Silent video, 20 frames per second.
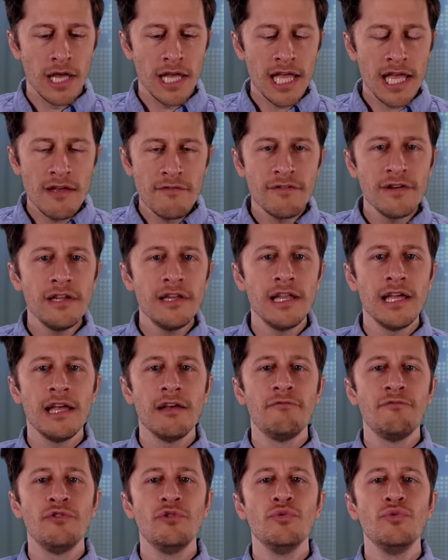even
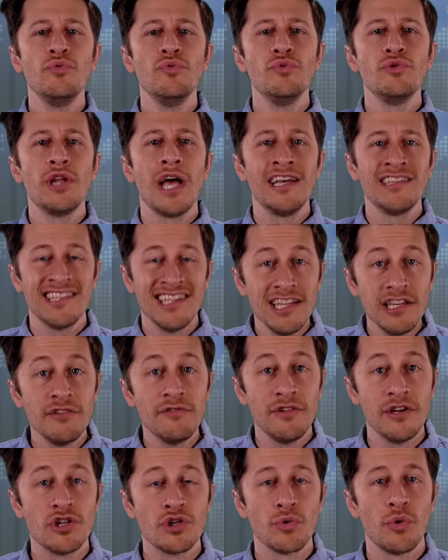if you, as an
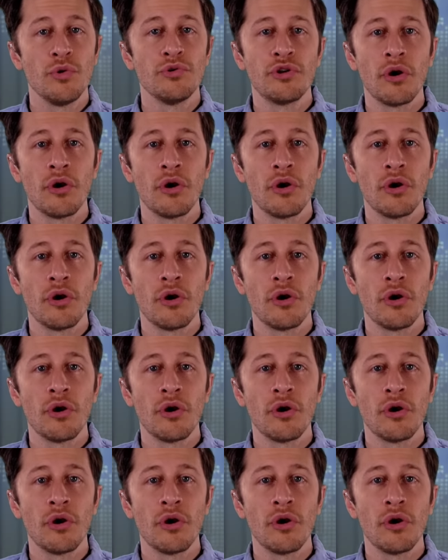individual,